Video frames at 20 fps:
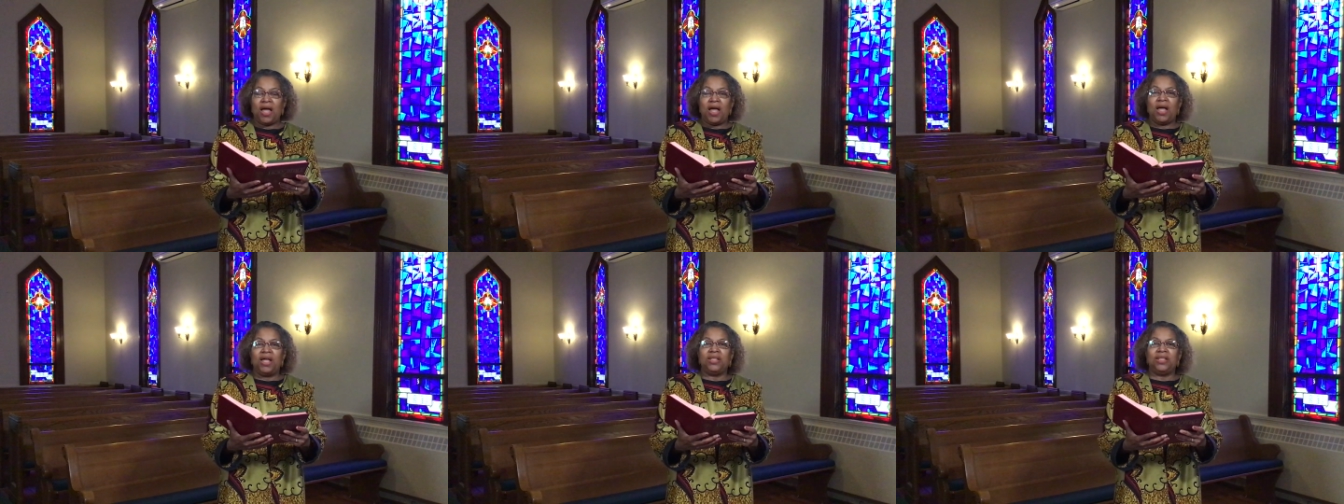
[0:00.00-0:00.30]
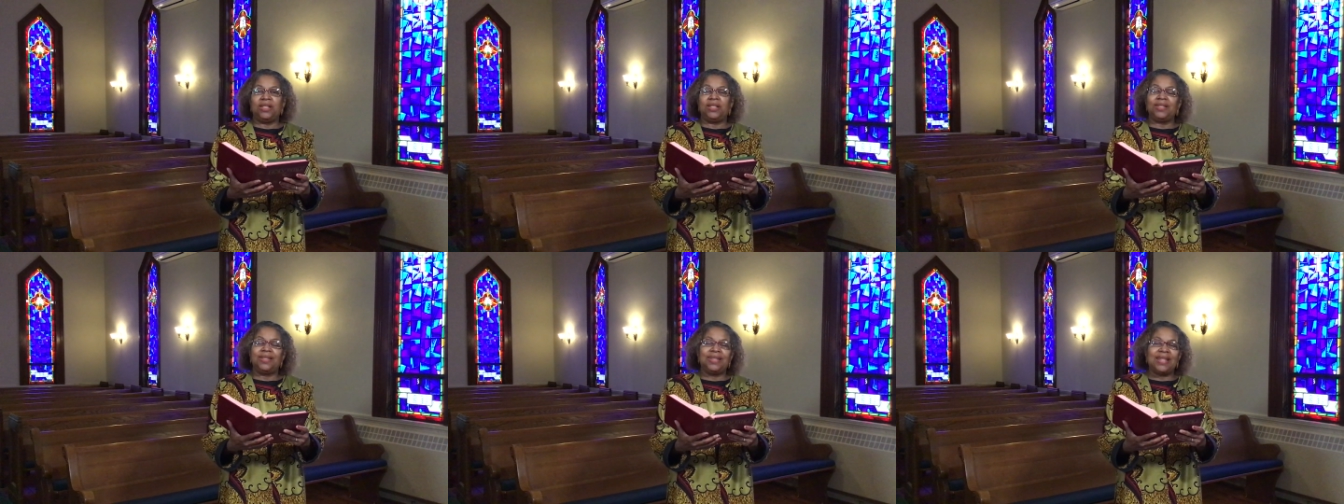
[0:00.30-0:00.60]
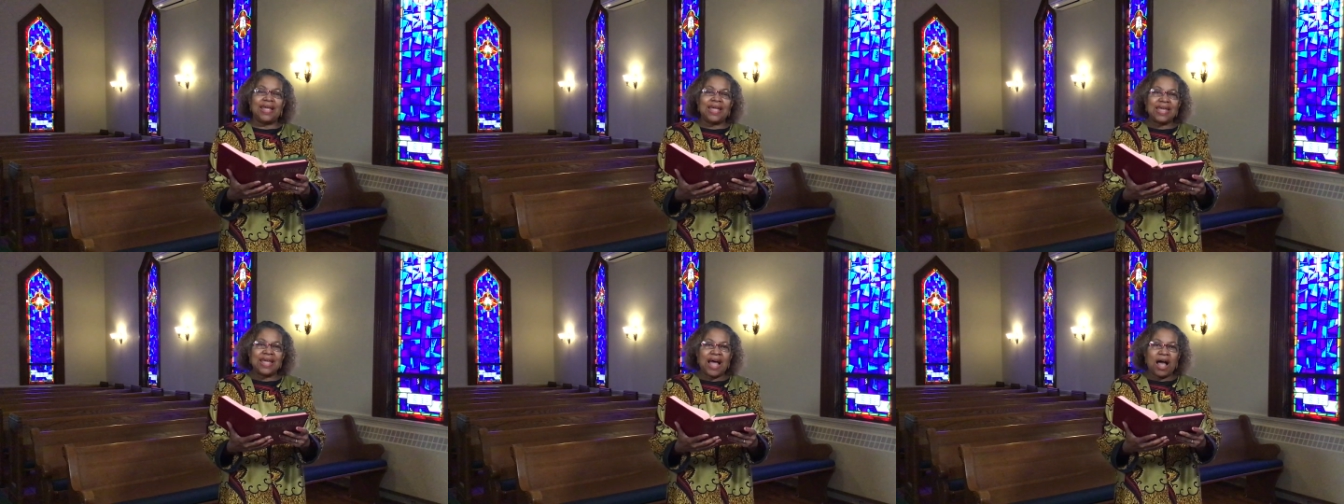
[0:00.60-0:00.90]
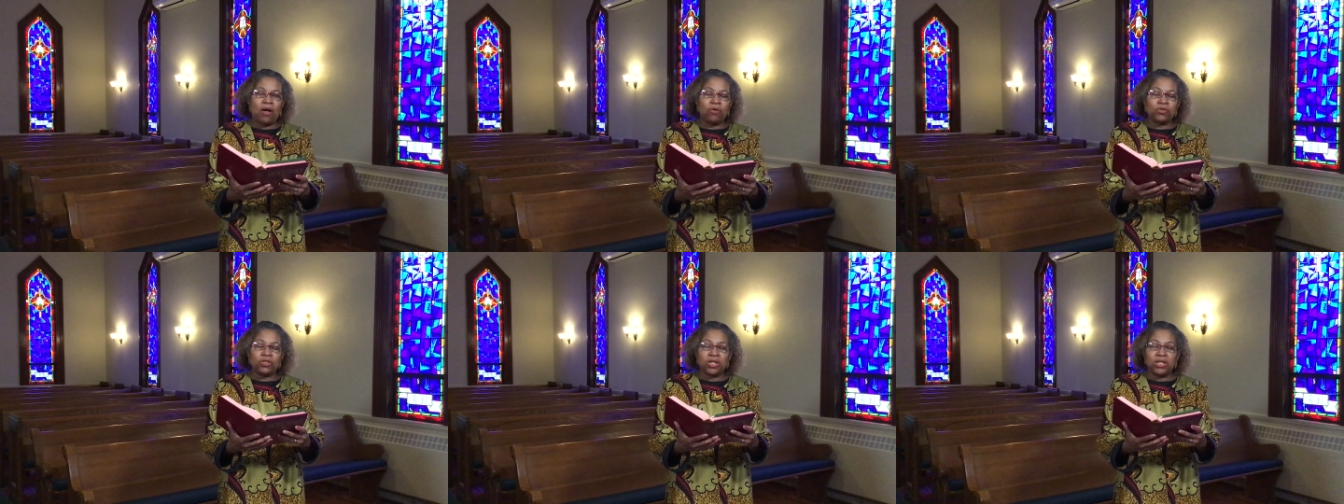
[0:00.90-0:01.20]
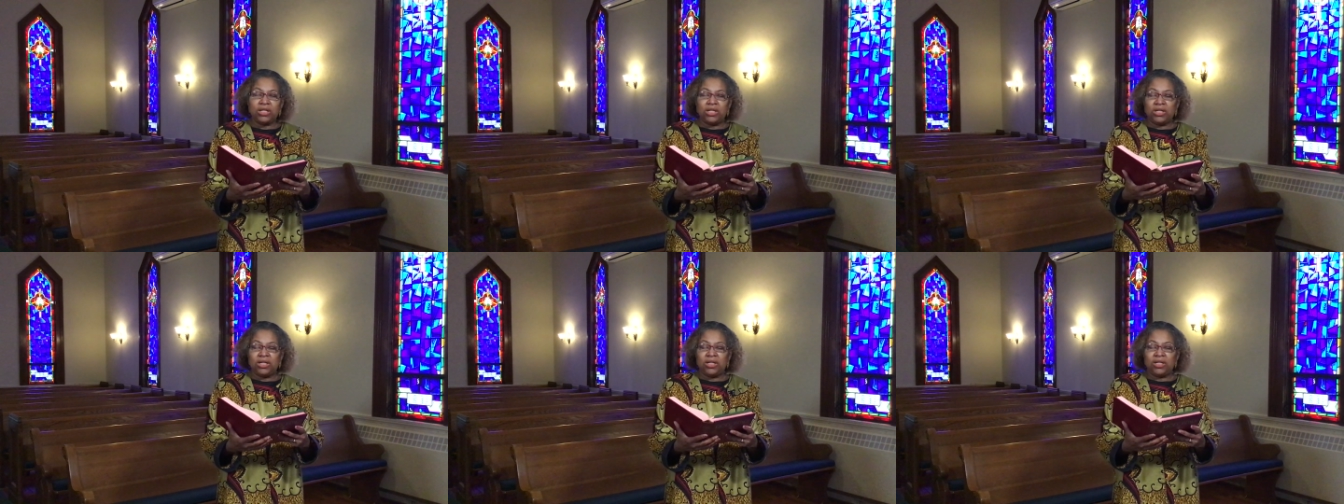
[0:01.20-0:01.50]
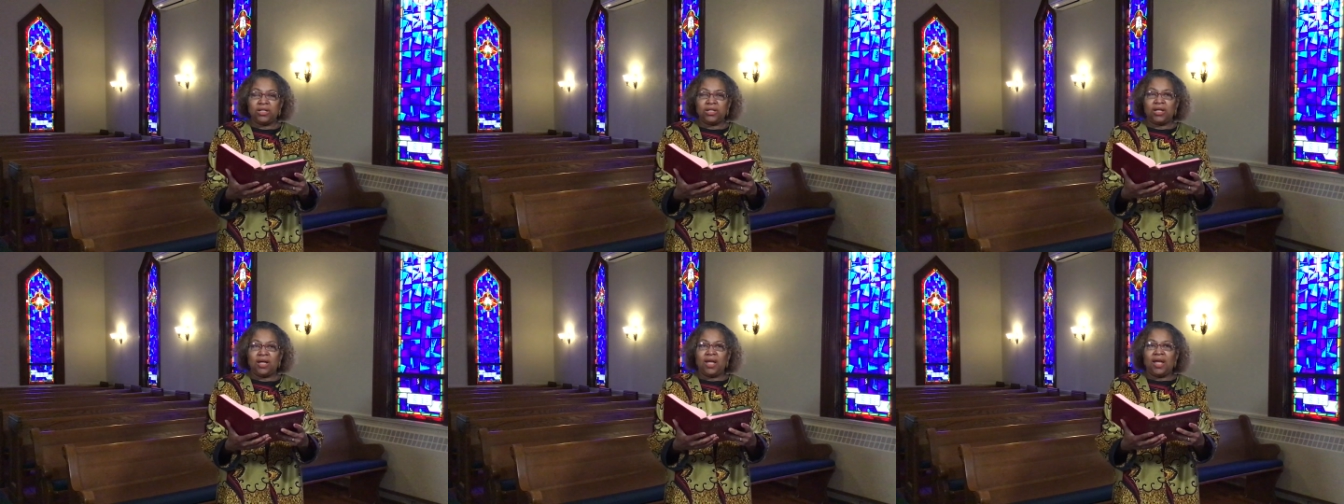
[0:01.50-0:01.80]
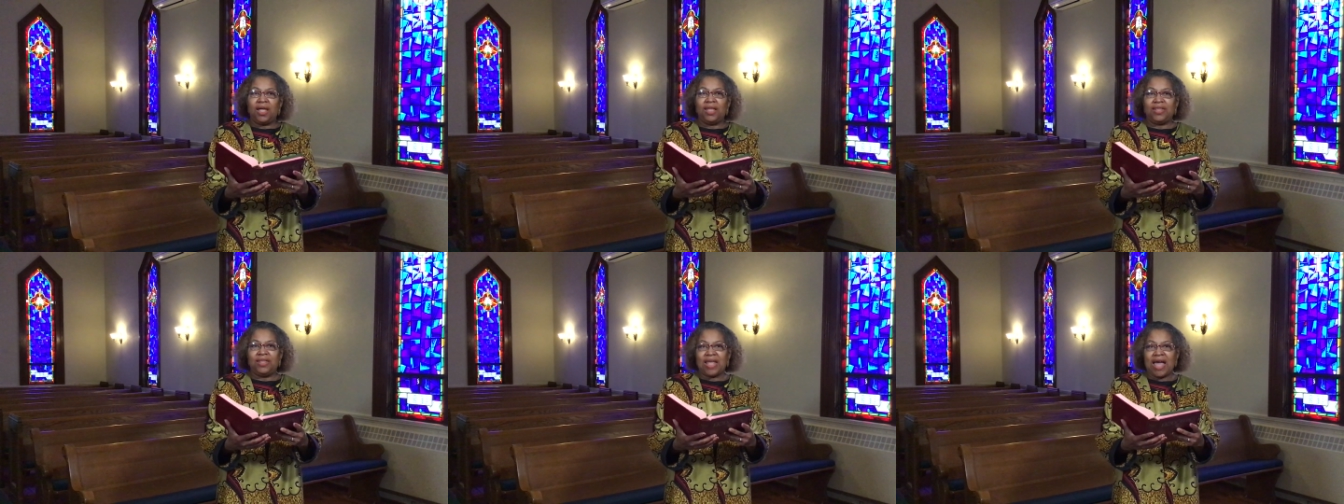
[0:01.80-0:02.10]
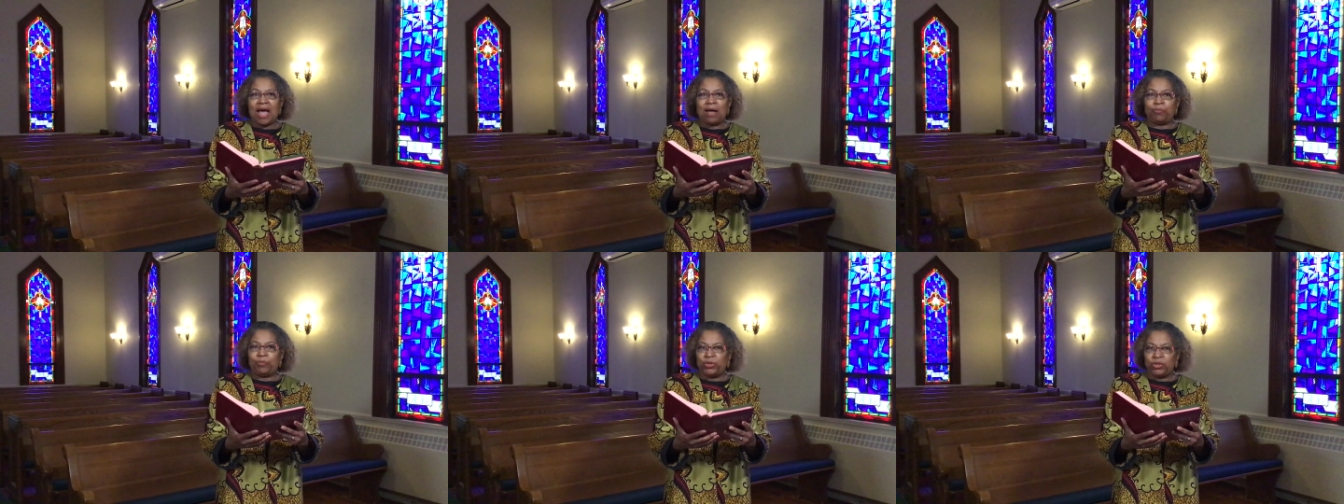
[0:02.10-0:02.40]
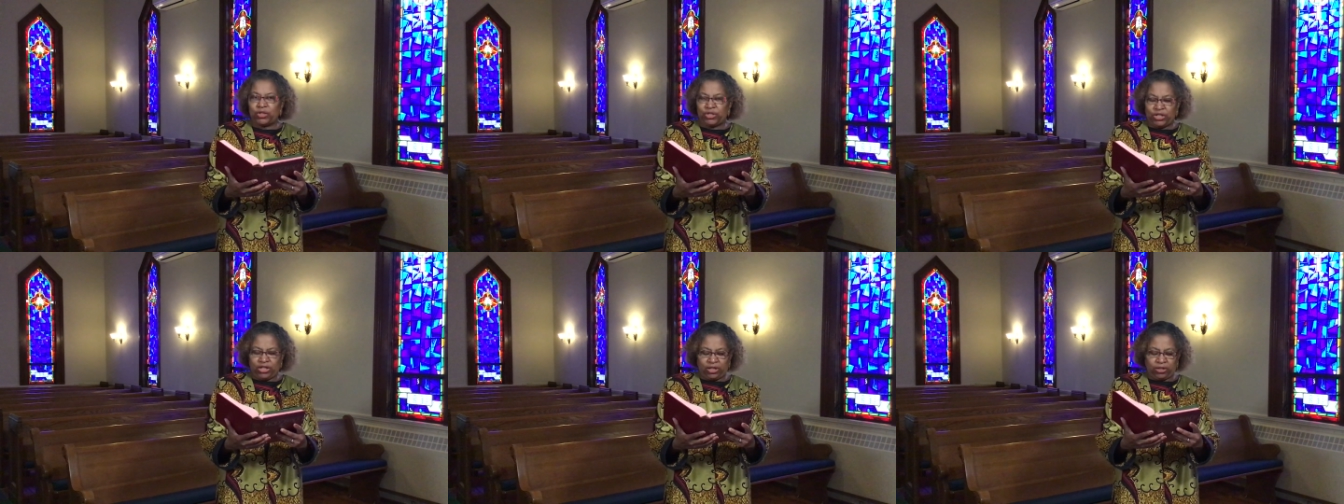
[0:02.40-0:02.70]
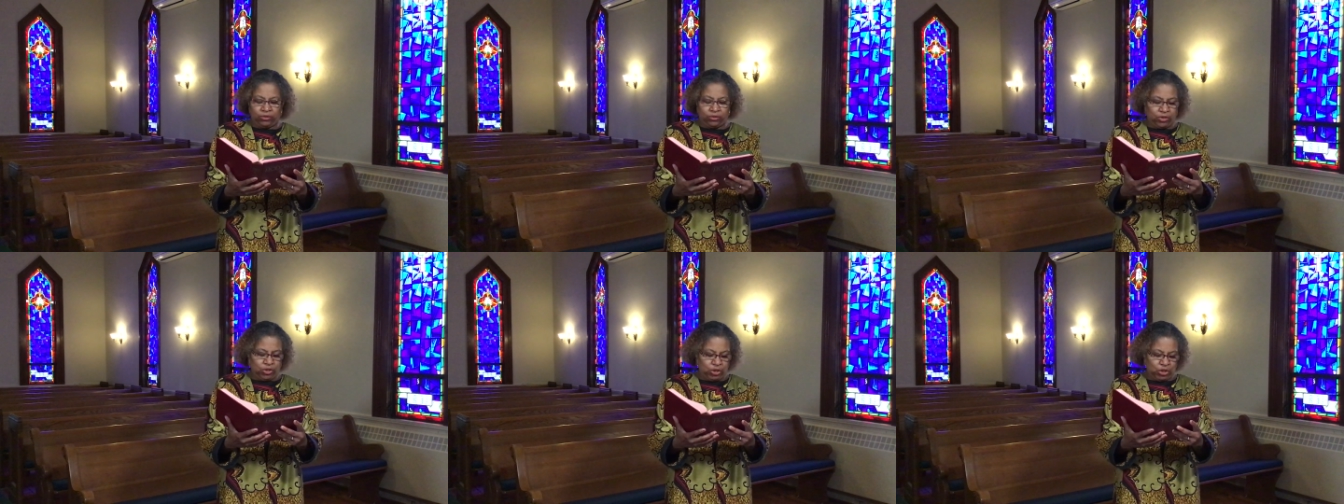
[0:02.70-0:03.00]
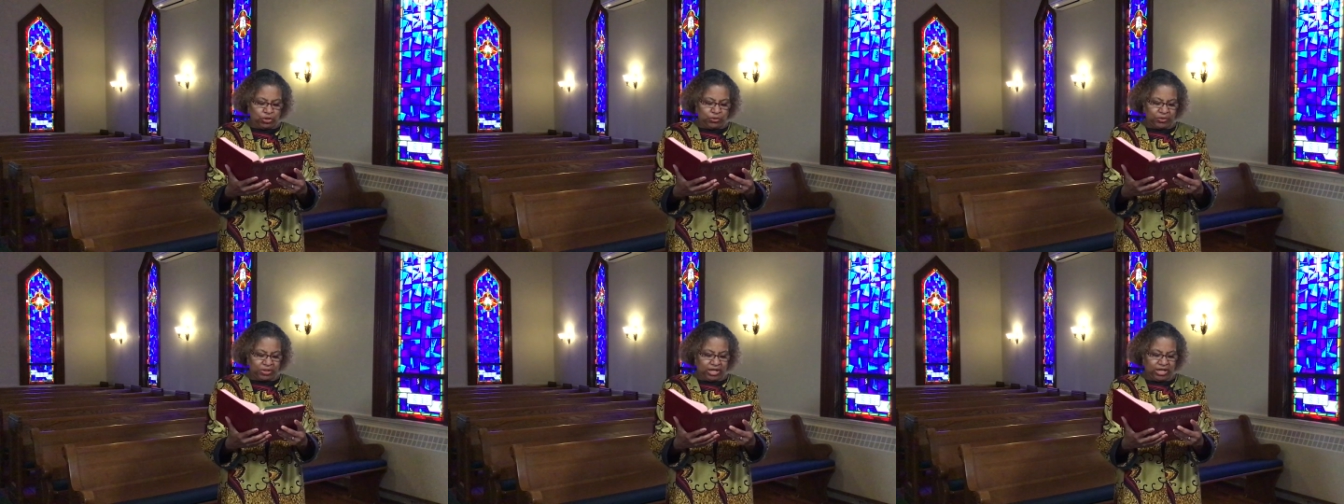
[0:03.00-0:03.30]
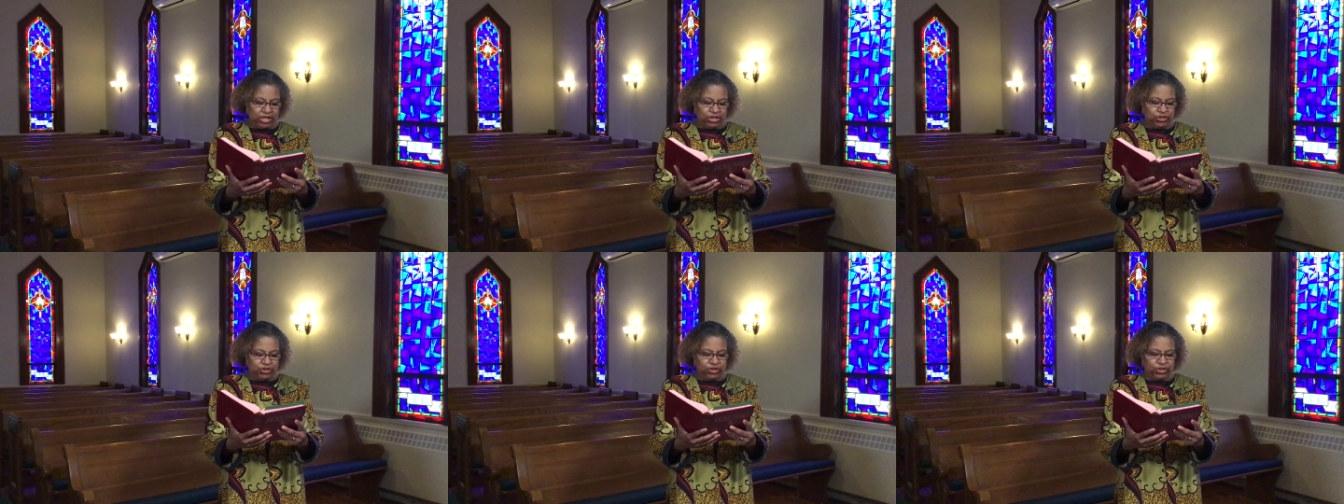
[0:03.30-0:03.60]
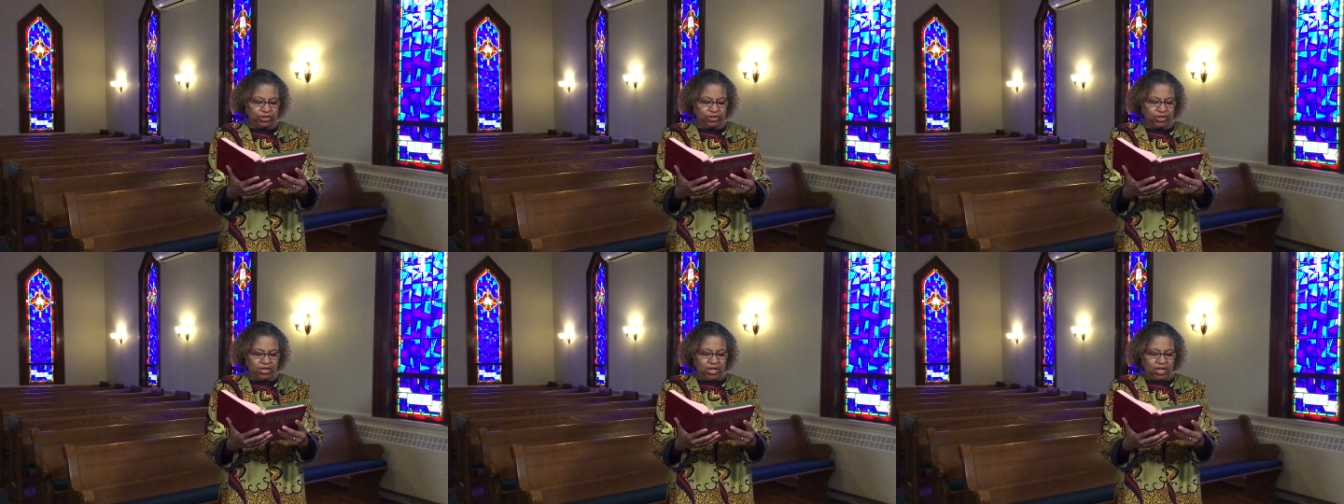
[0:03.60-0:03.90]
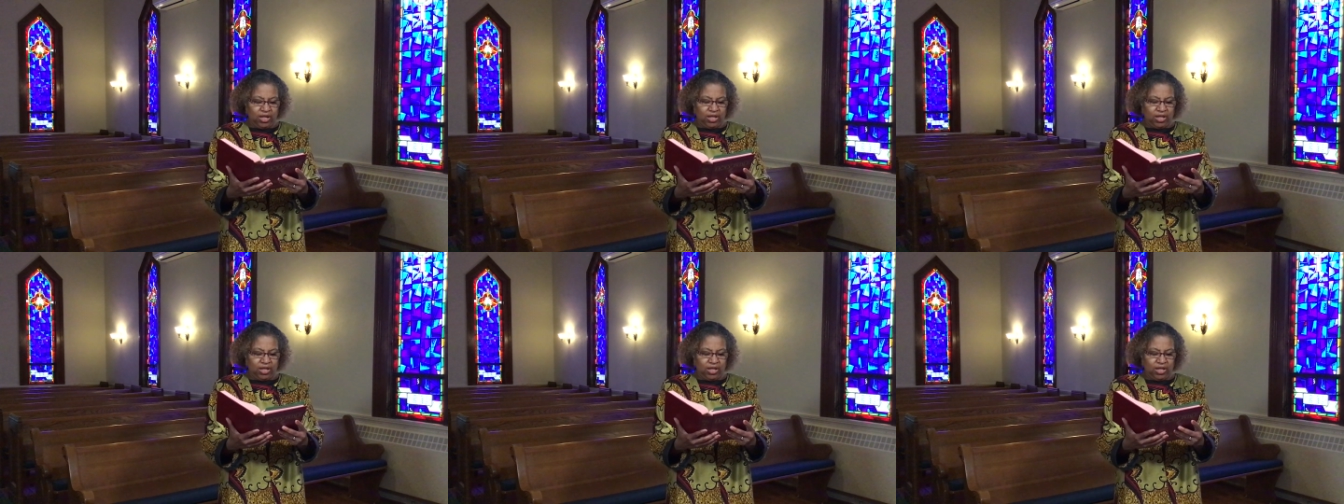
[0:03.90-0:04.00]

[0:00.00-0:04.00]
the layout in that particular location,